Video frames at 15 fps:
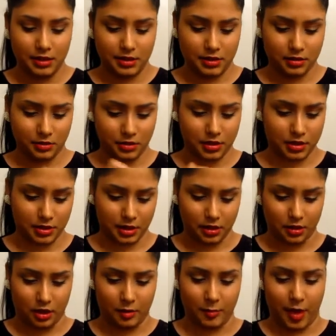So it's just like
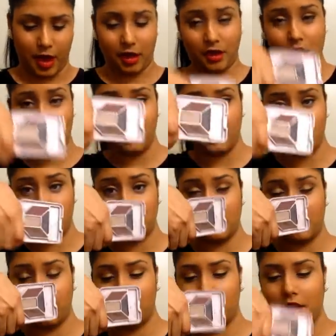all matte colors, and I
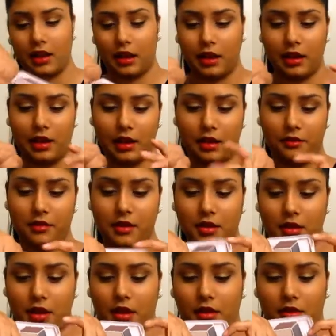really like it, and I really
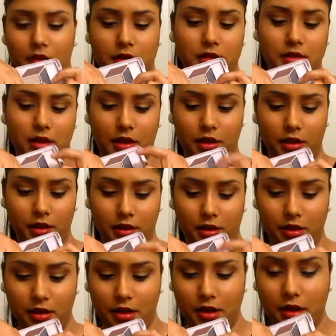like this color,
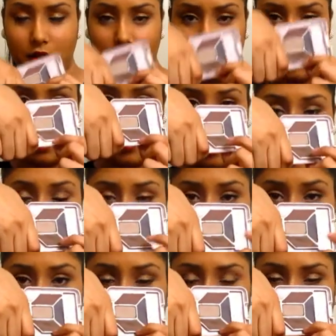and I
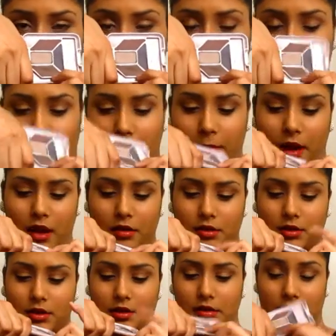use that to fill in my
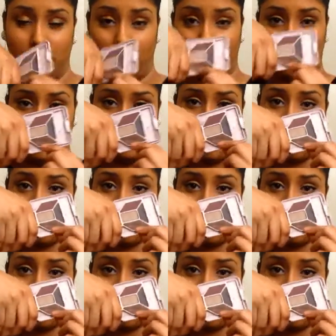brows and darken up my